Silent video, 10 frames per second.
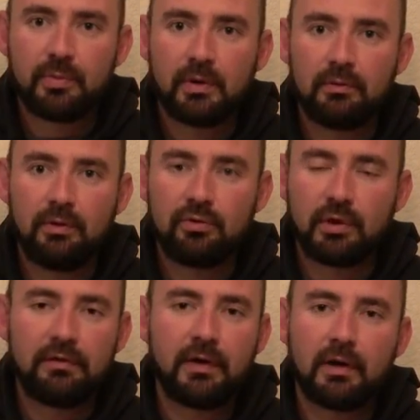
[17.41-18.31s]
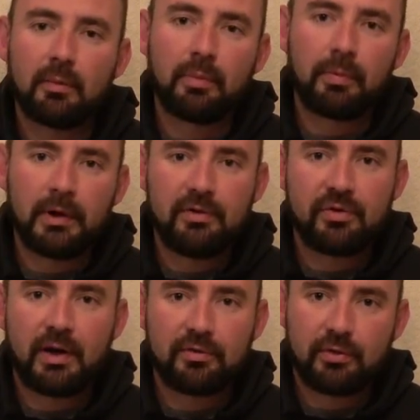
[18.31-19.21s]
but usually I take a couple planes
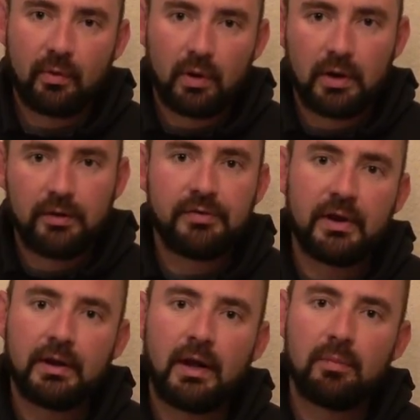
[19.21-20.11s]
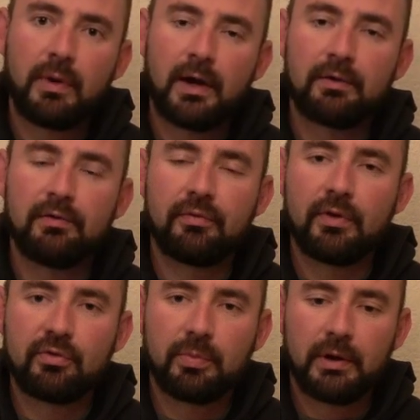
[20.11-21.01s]
out, so I wanted a dedicated battery for
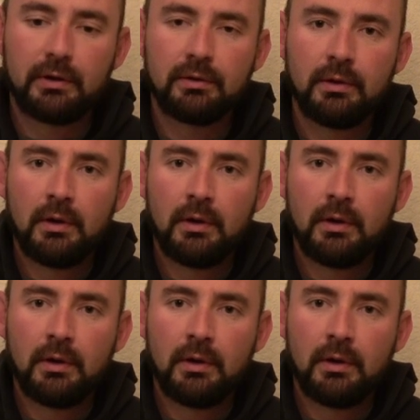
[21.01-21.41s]
this plane.